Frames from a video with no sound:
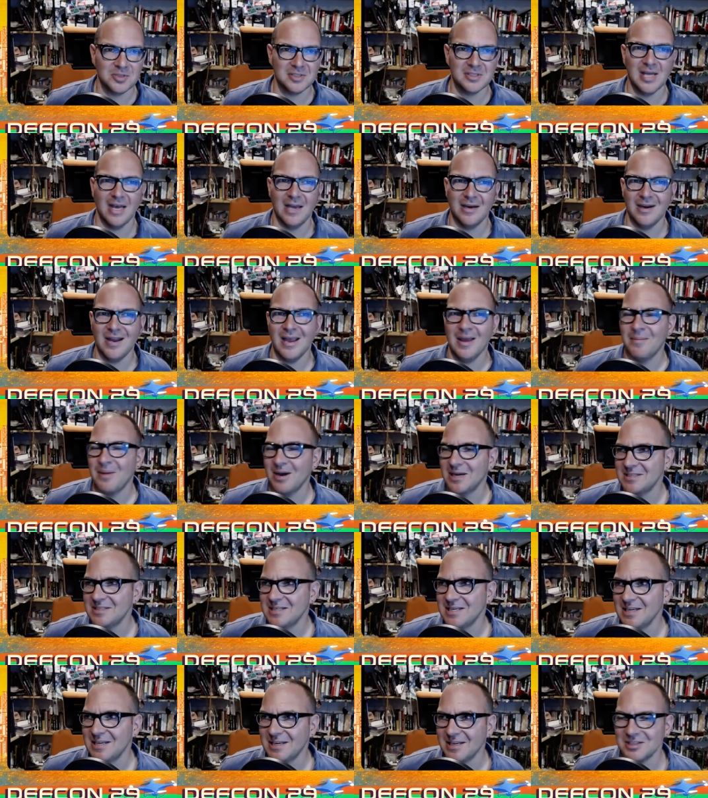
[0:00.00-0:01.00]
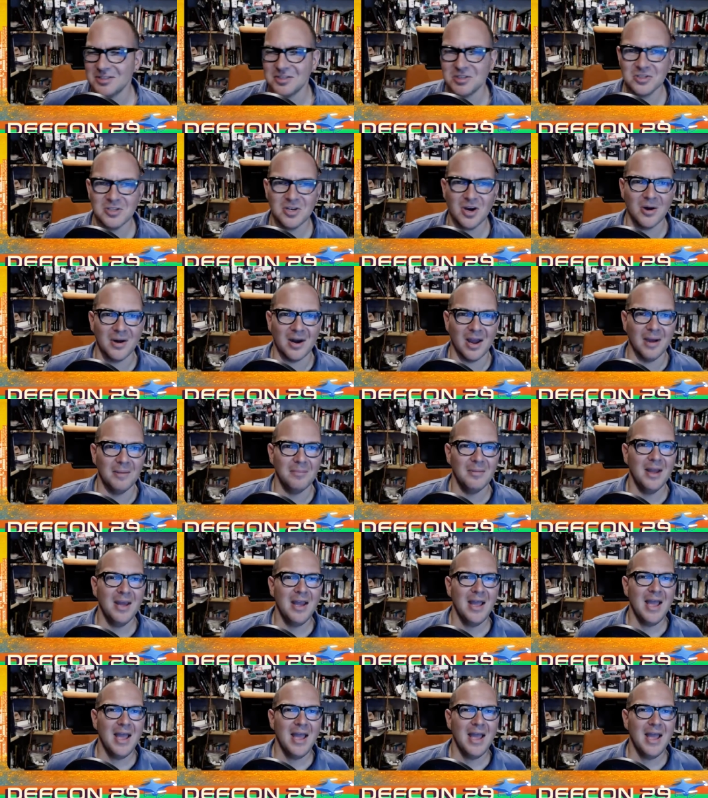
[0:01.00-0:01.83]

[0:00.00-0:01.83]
that MIT kid's startup,